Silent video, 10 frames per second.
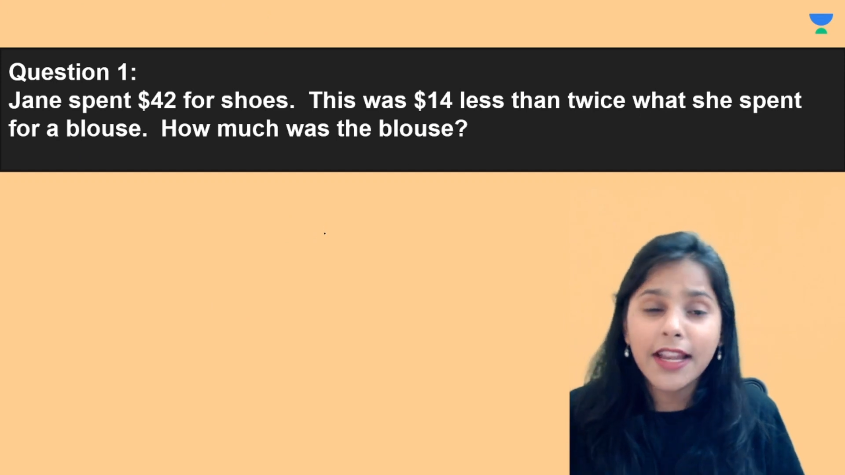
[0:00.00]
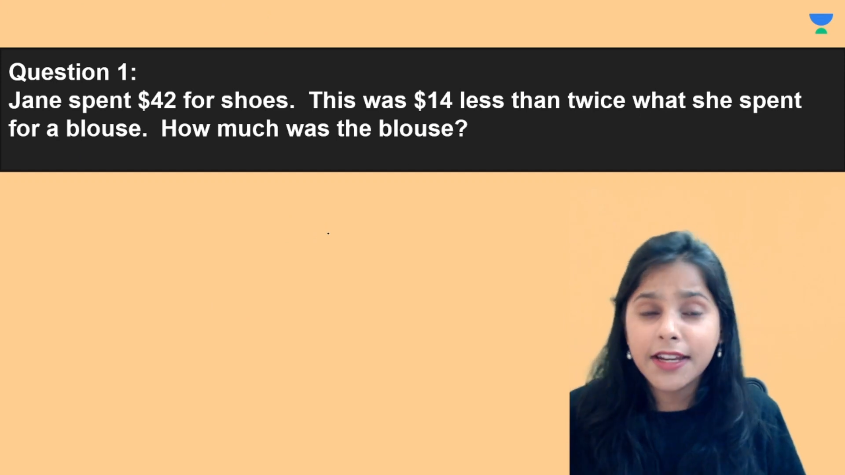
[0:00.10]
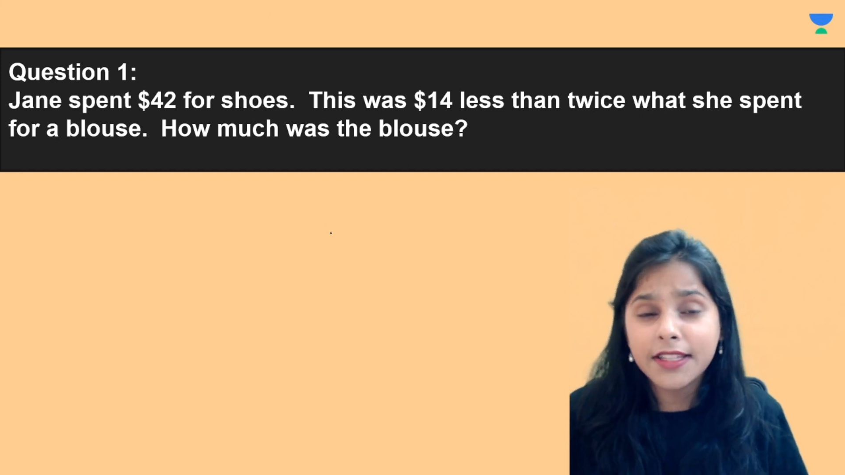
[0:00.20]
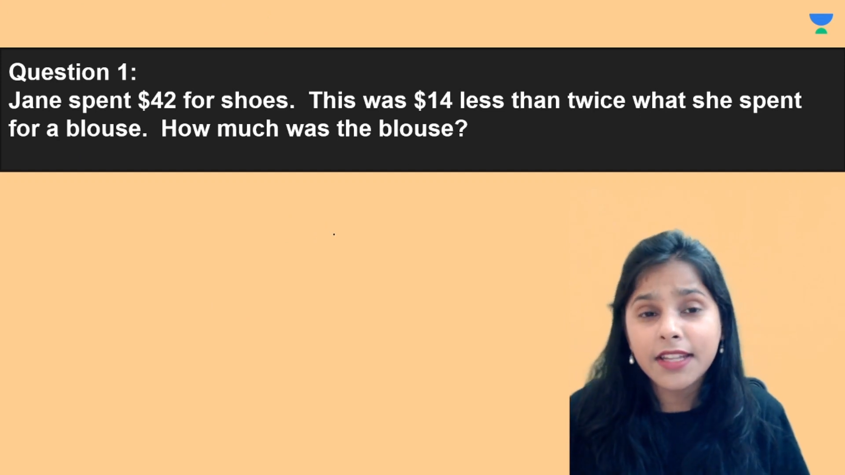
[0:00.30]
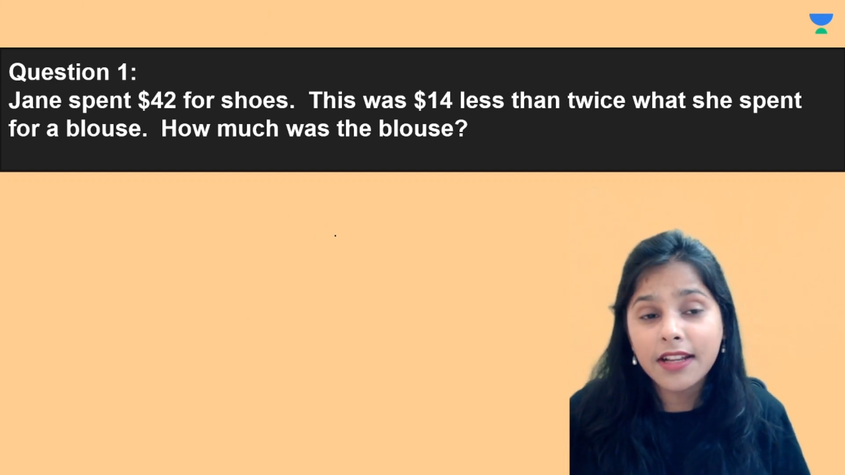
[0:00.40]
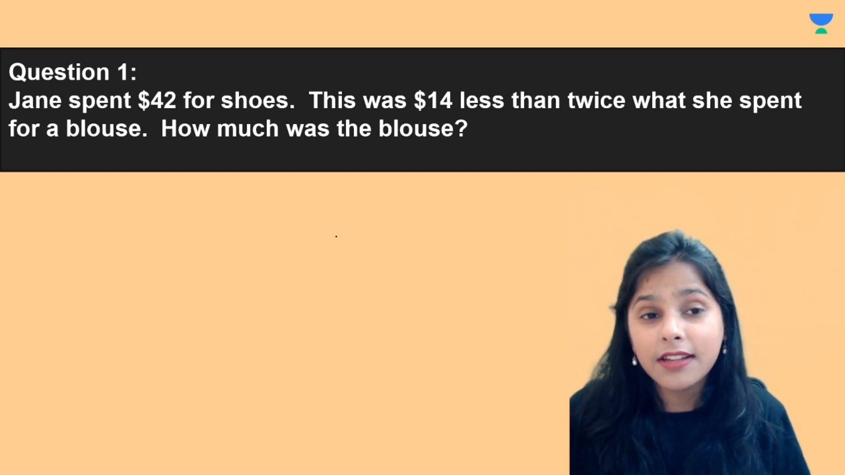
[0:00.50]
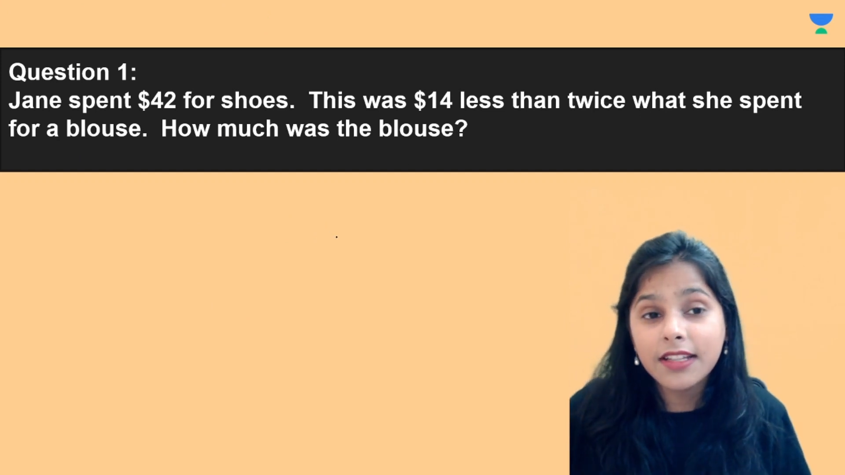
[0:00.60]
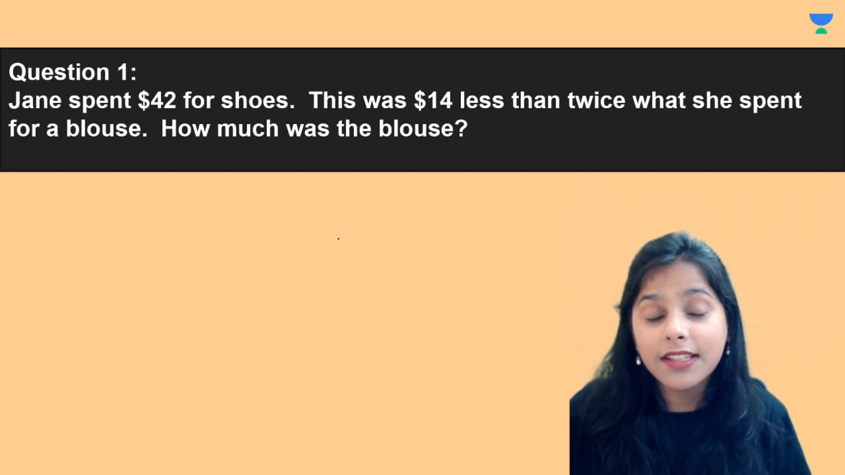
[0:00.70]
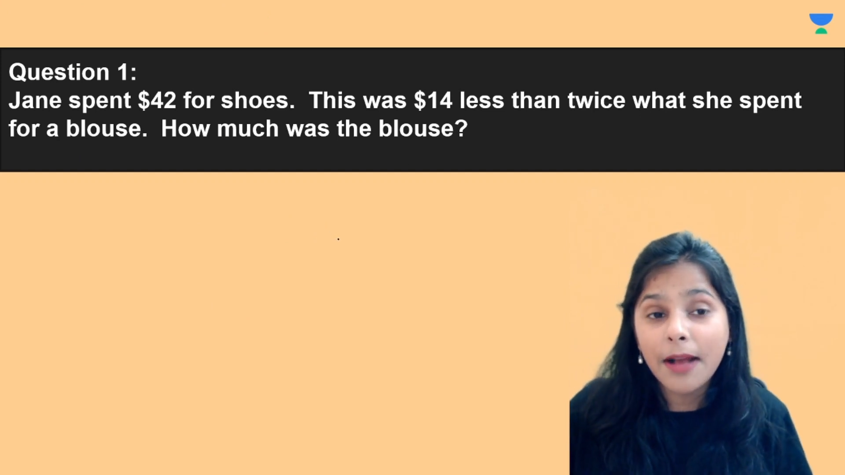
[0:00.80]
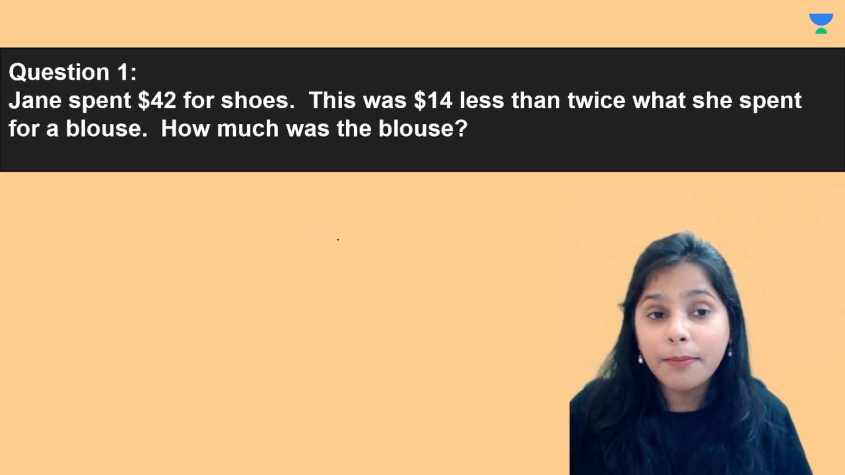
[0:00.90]
Let us take an
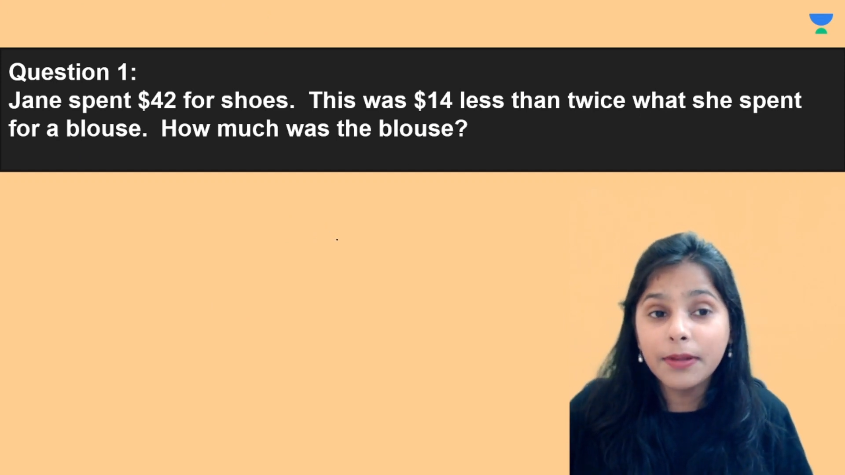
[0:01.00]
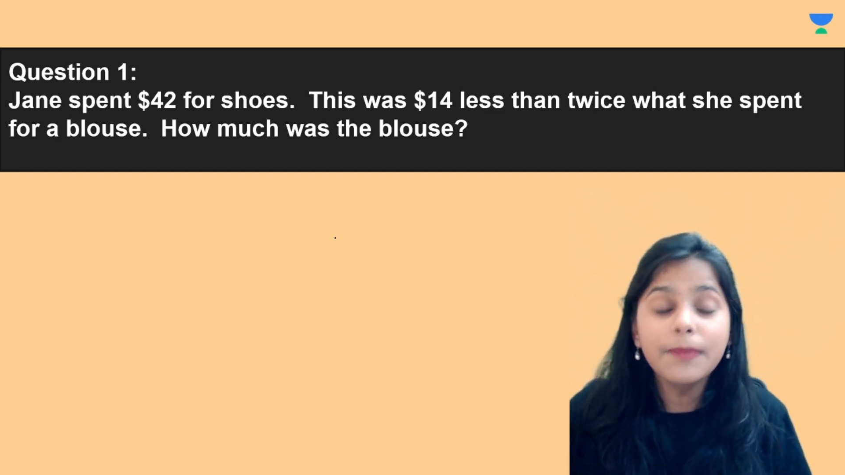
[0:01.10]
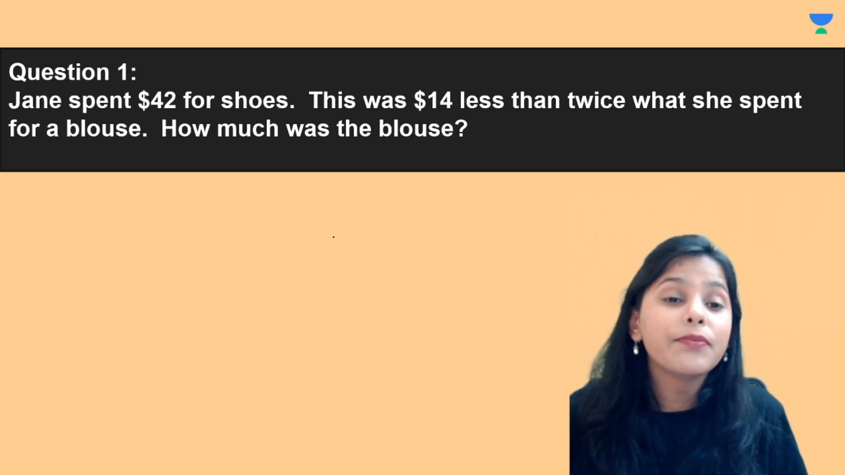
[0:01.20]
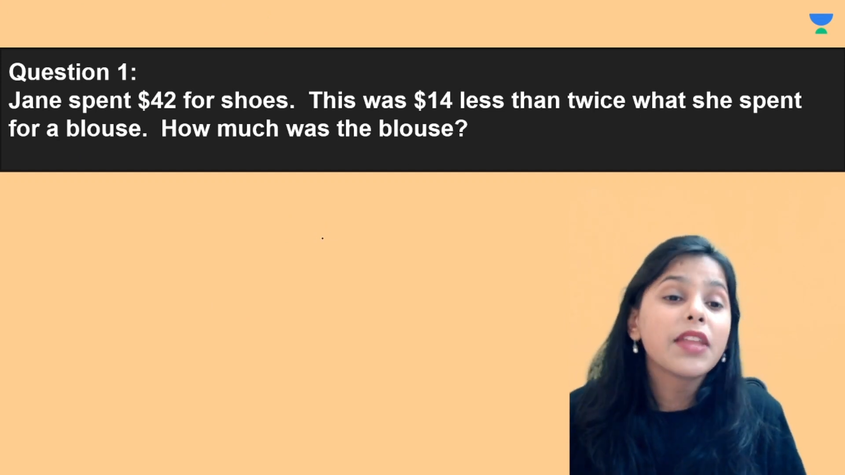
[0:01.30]
example.